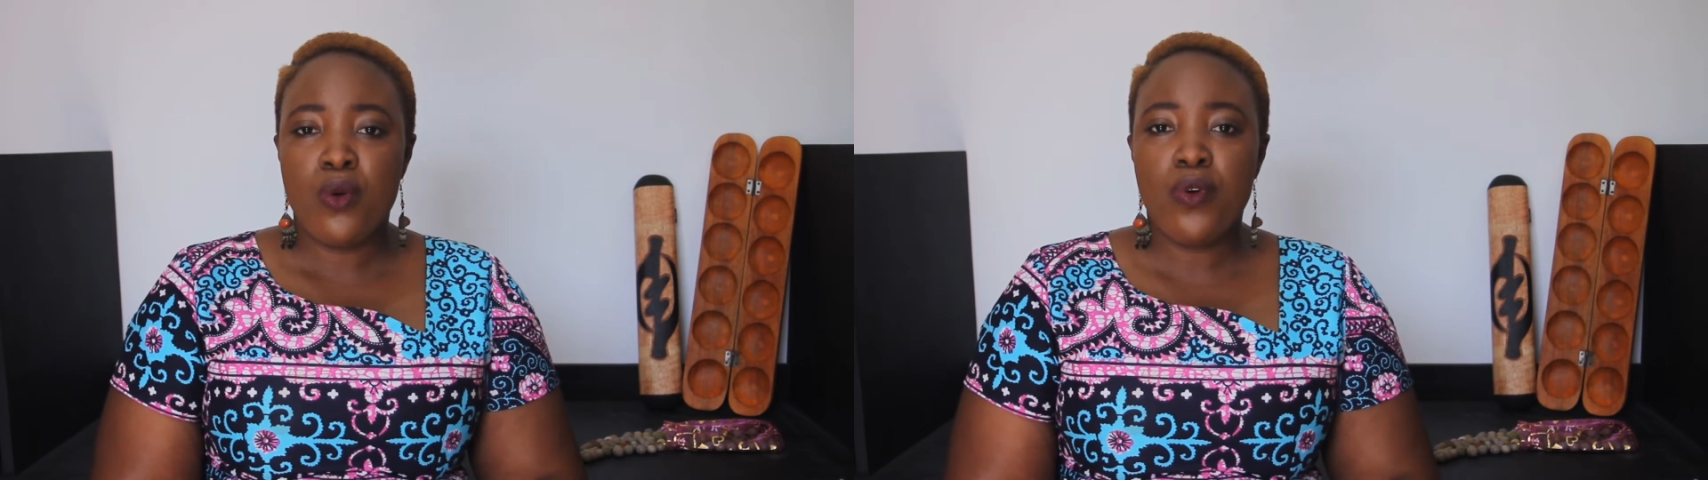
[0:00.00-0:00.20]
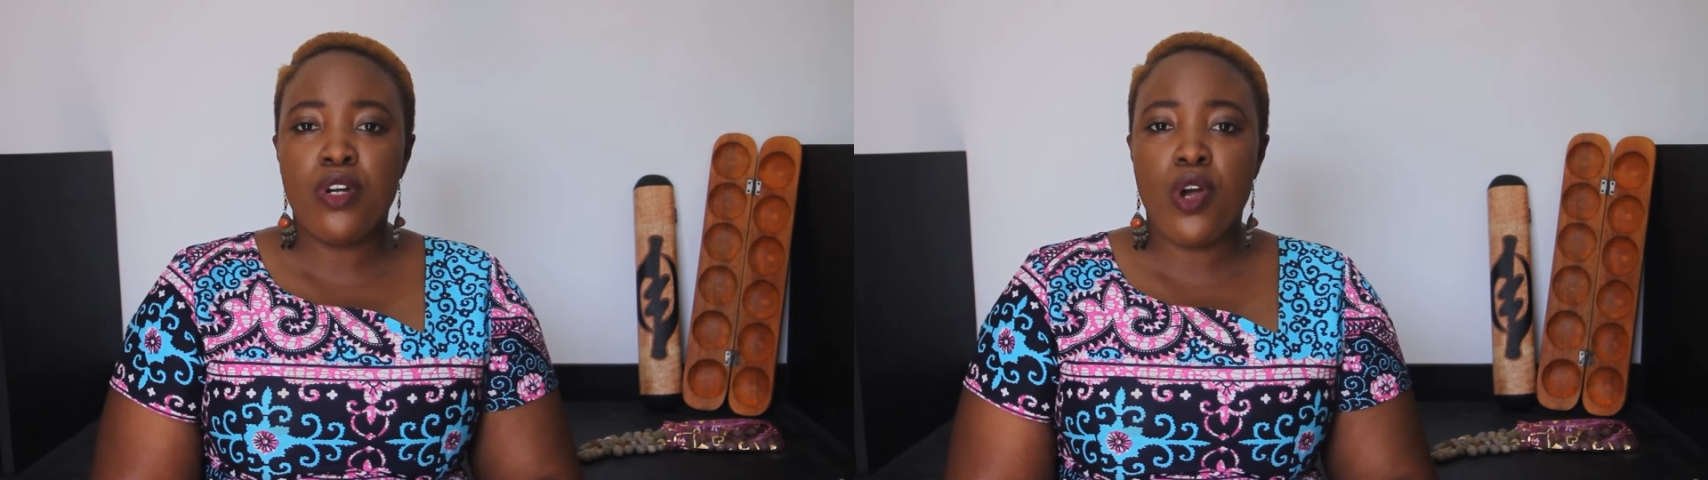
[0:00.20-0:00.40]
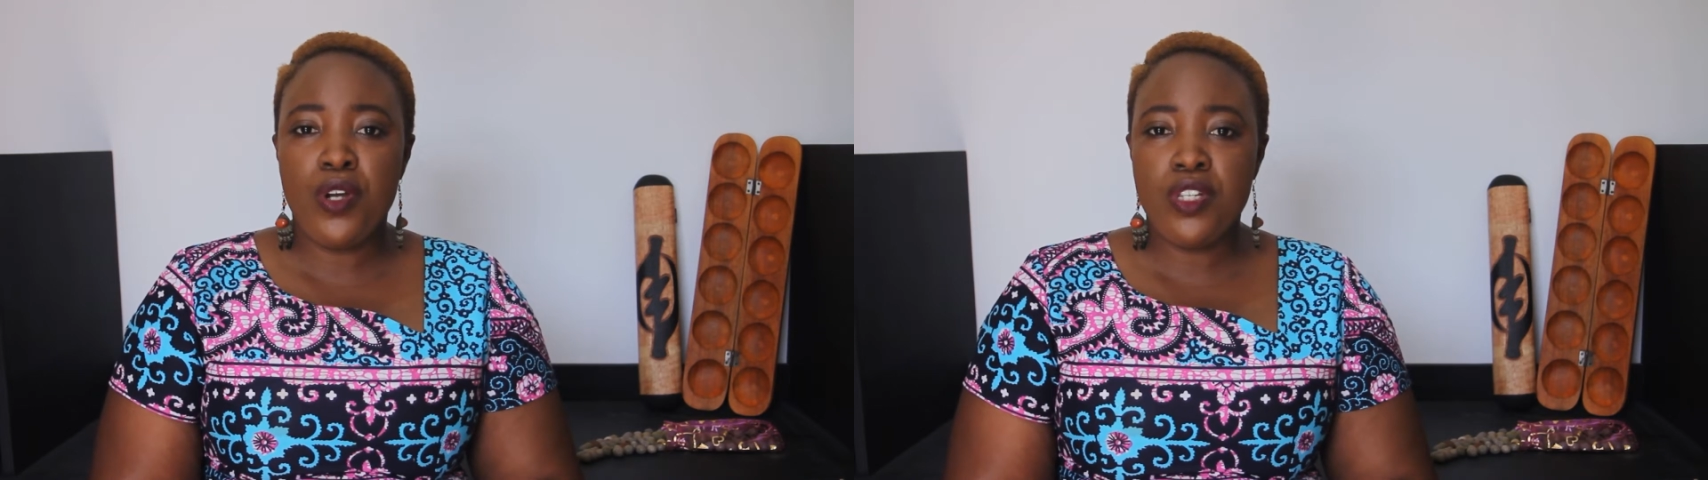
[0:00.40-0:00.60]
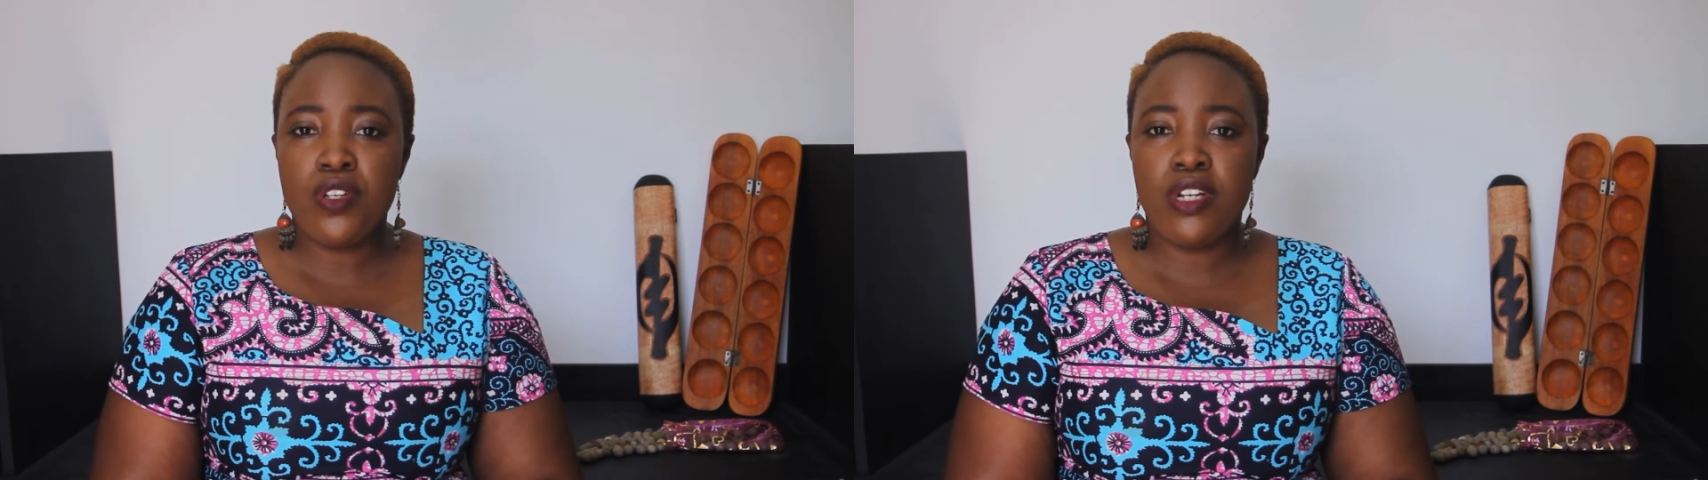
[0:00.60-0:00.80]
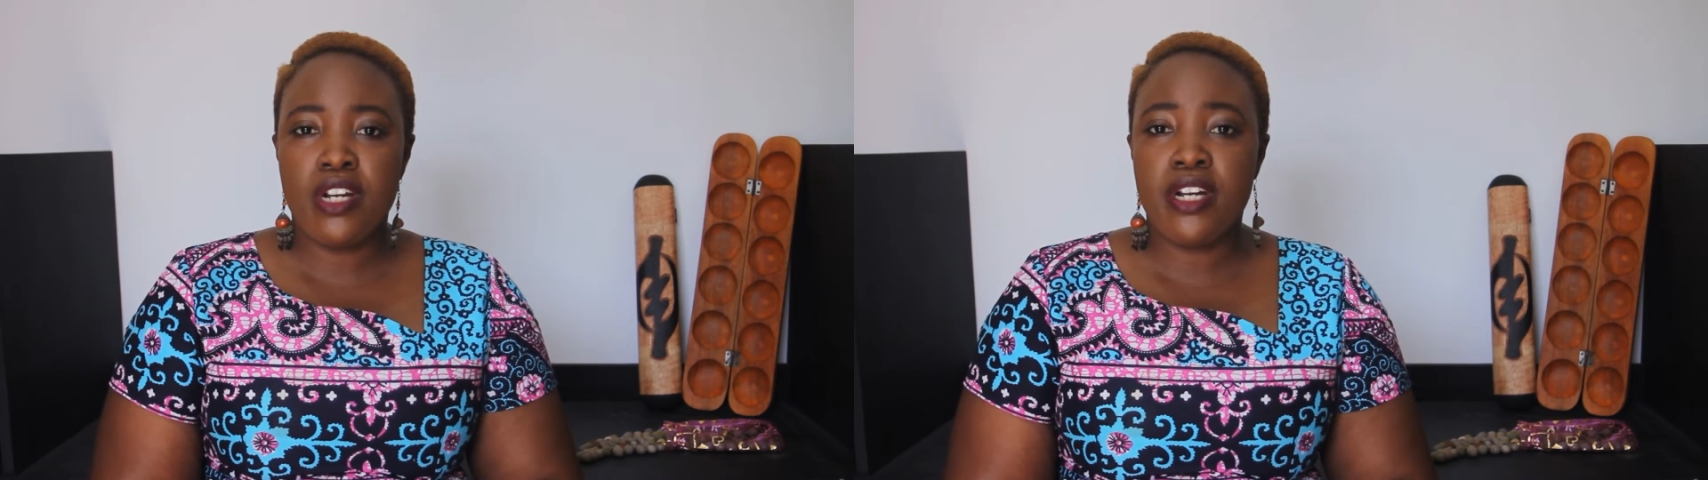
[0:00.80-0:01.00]
we're going
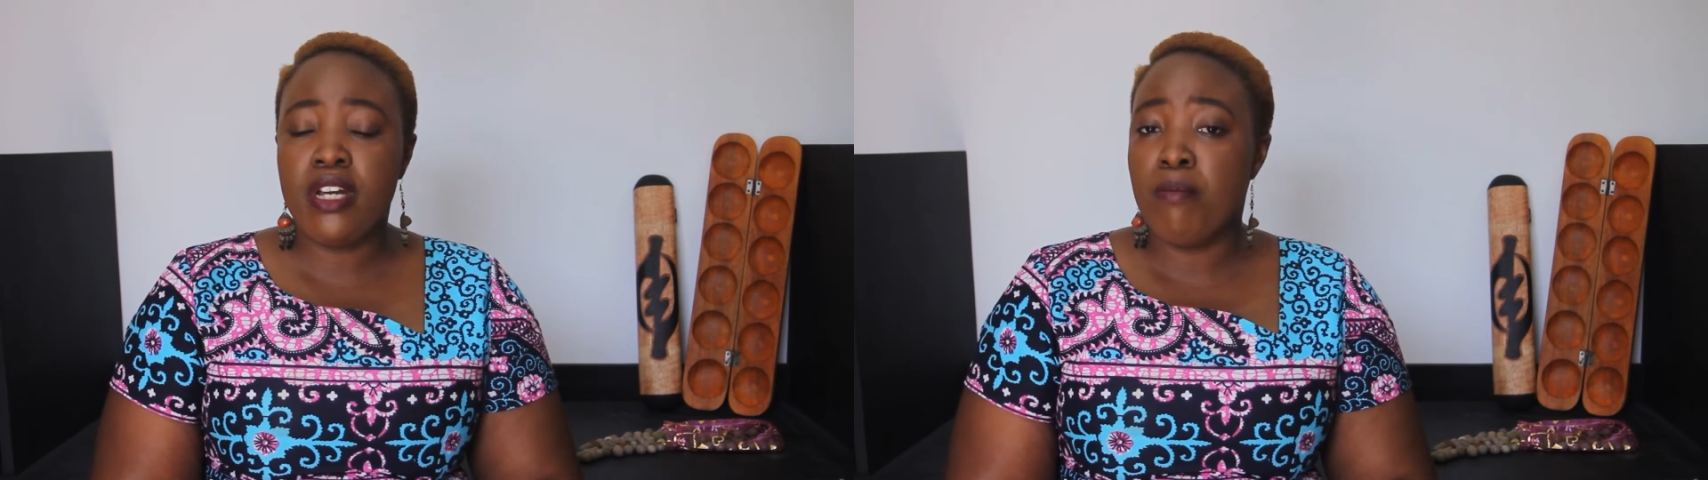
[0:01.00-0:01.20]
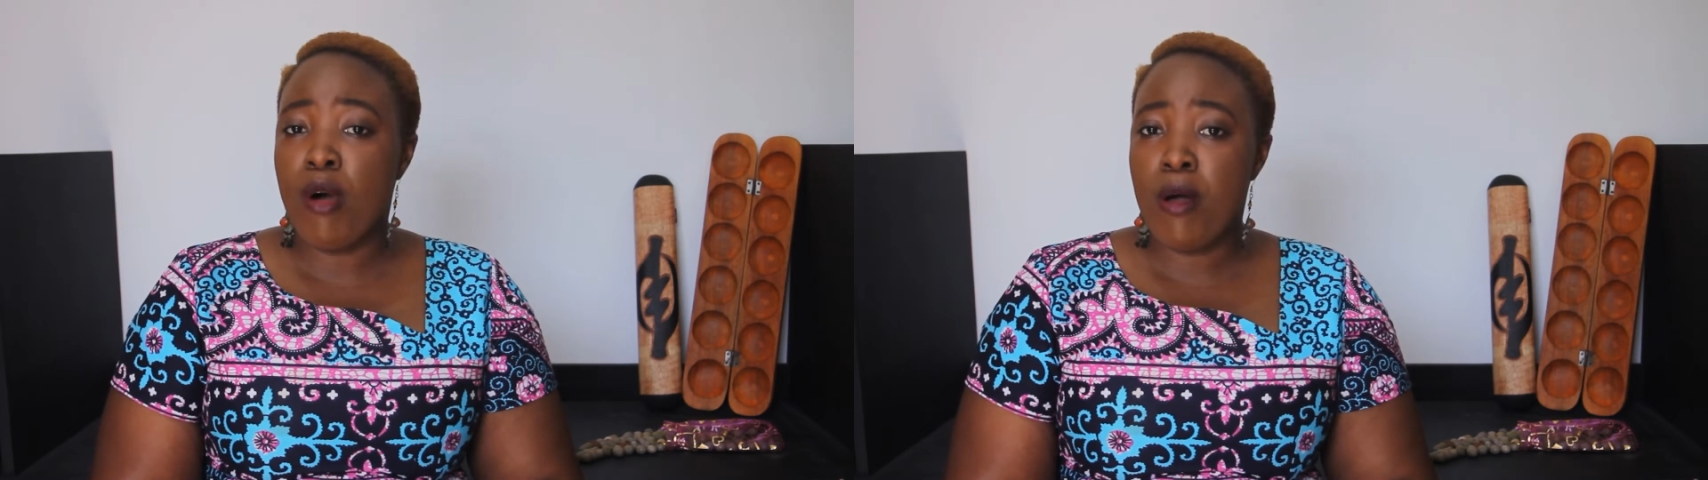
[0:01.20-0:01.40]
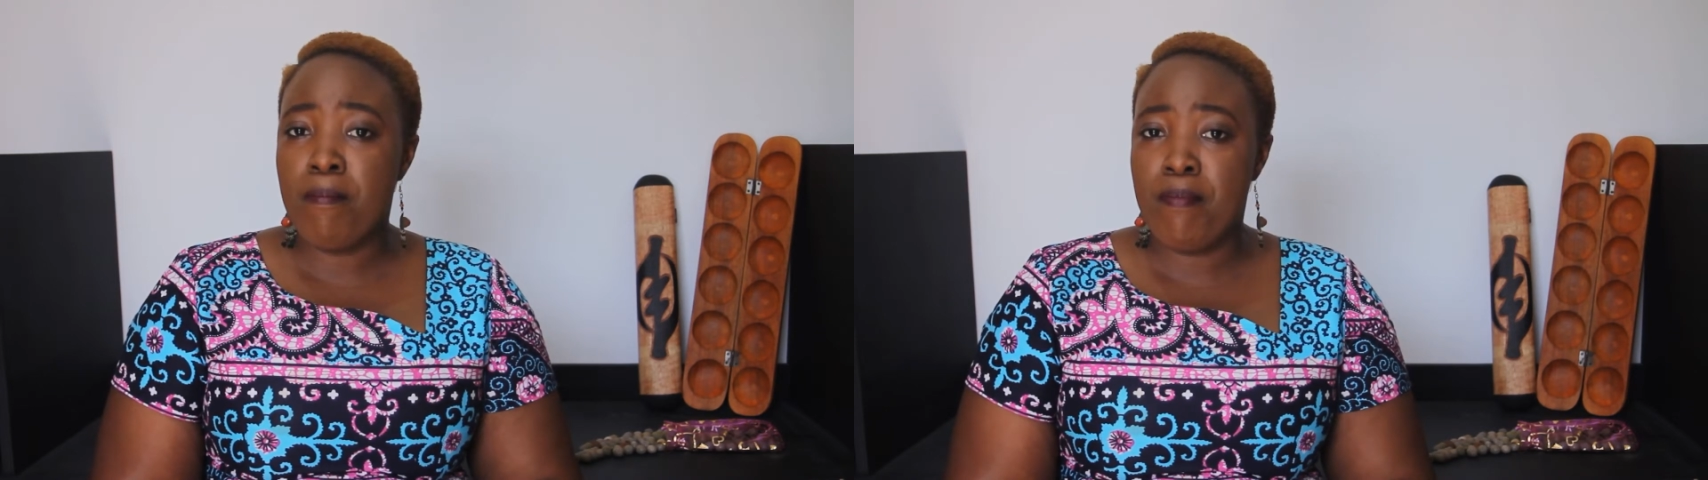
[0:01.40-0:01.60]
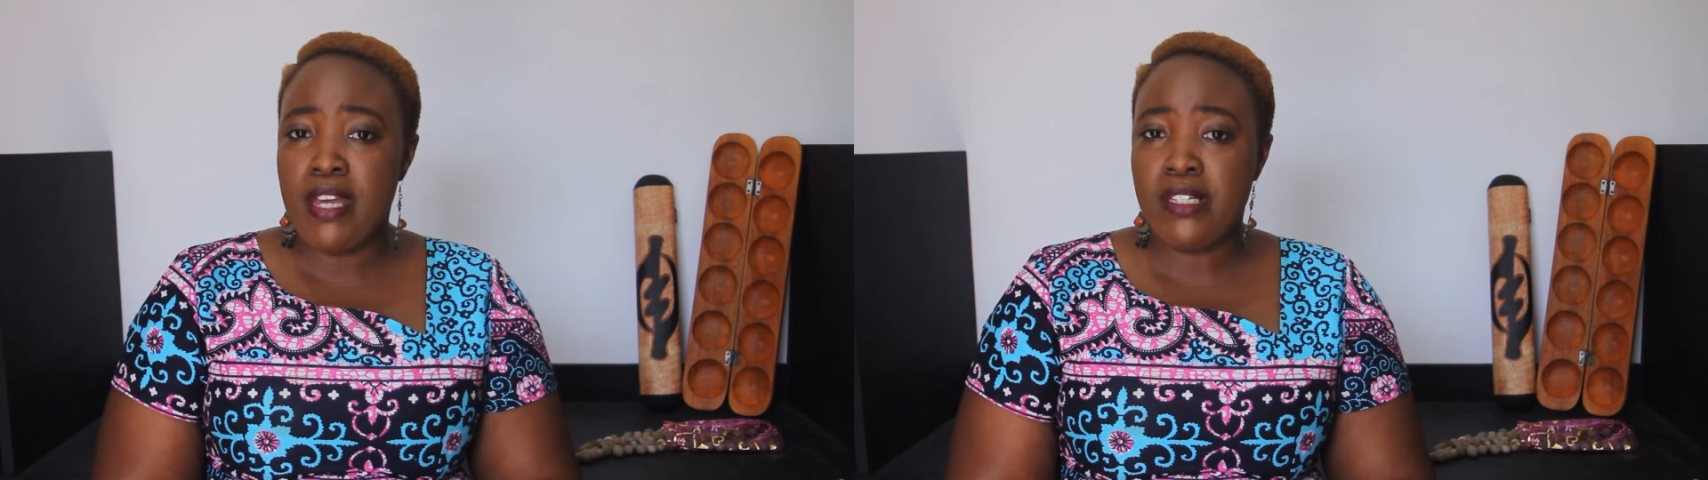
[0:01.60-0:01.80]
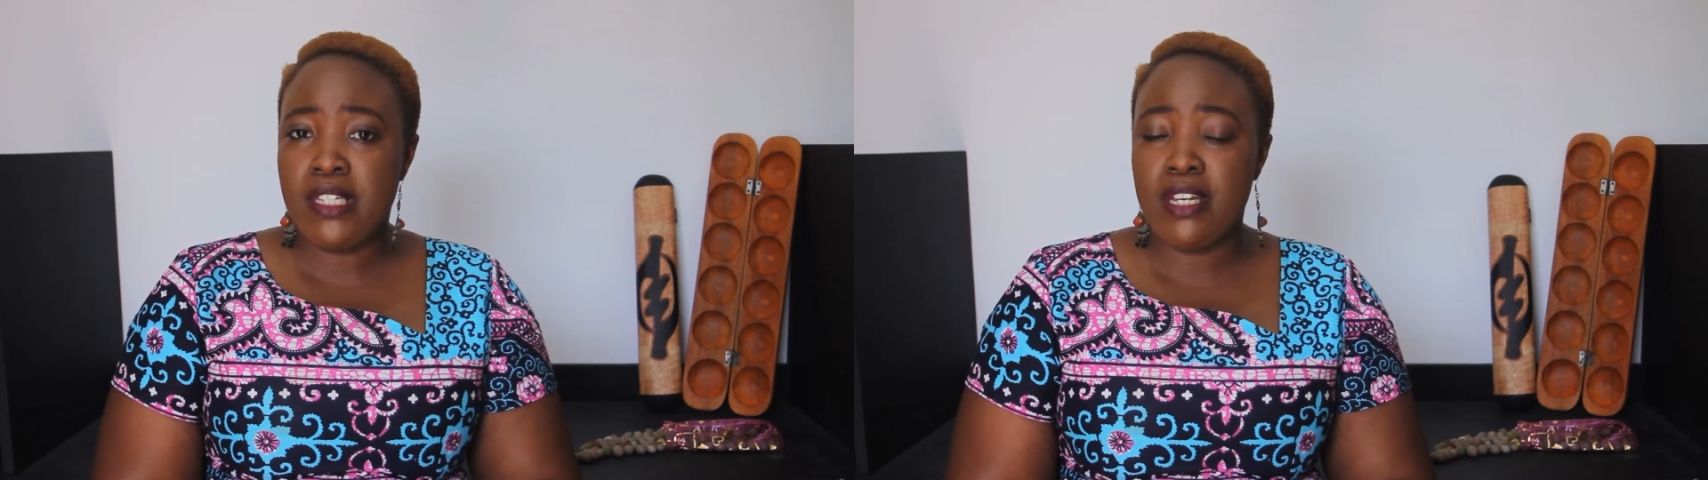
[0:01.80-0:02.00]
to learn a more
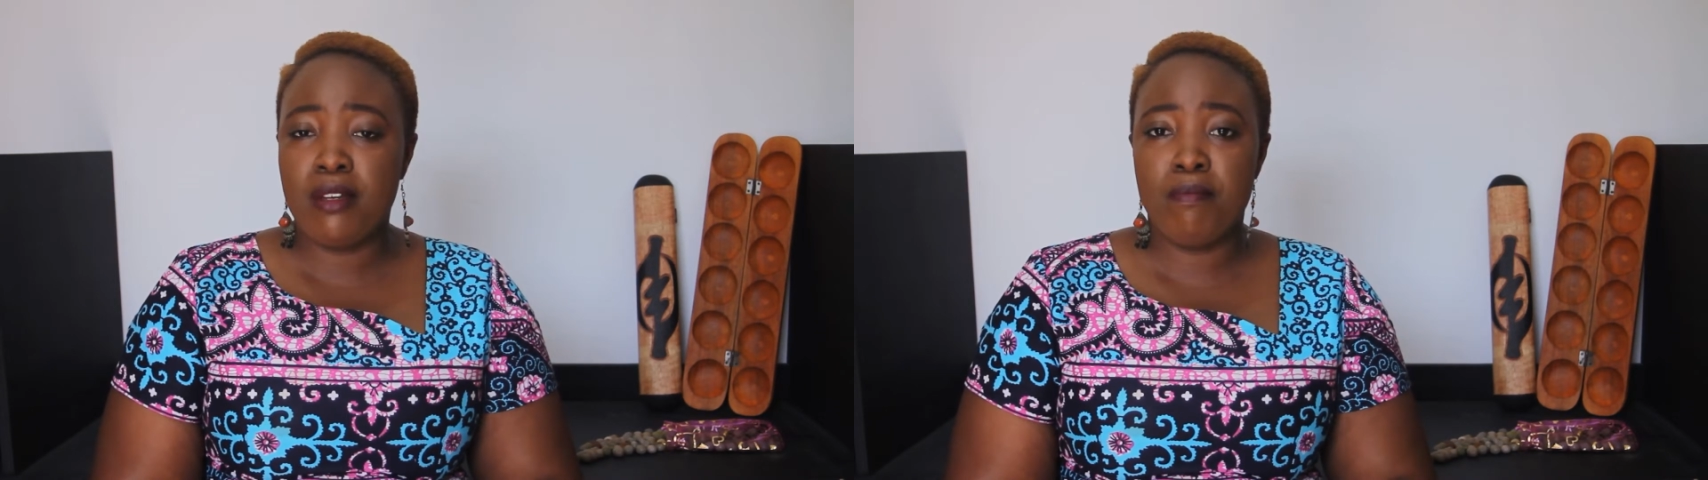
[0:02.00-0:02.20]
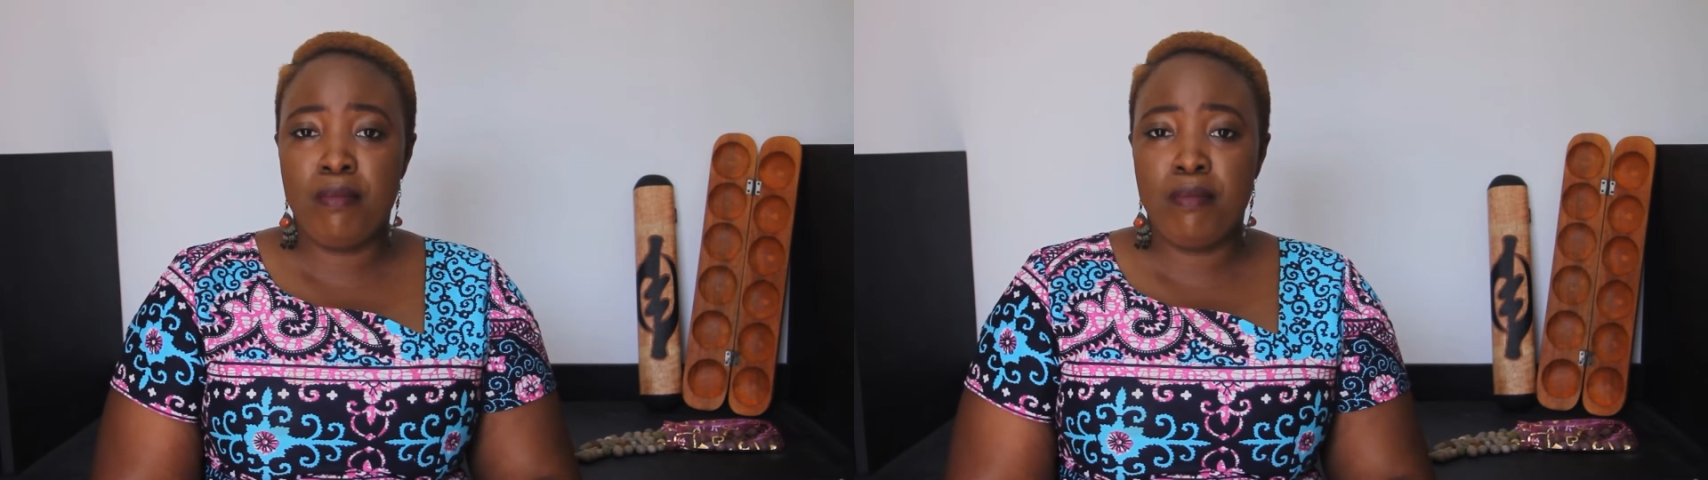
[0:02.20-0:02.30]
basic,